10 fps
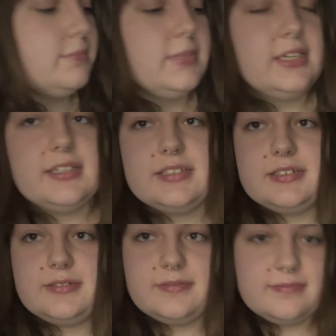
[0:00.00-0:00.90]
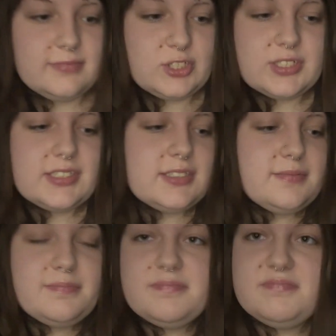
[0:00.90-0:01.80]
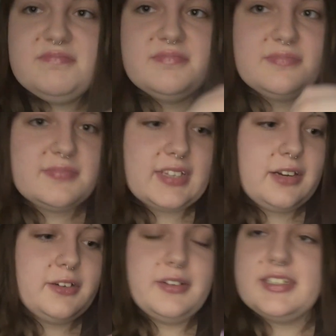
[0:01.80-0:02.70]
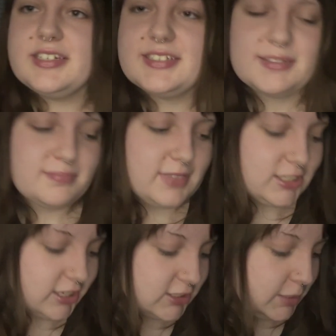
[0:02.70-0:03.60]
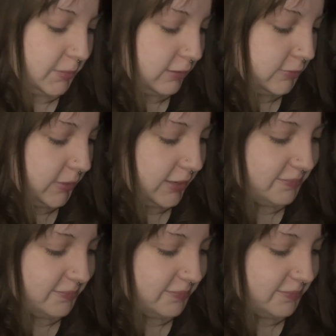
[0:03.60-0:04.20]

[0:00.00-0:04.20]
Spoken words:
because it just, I don't know, it does something for me.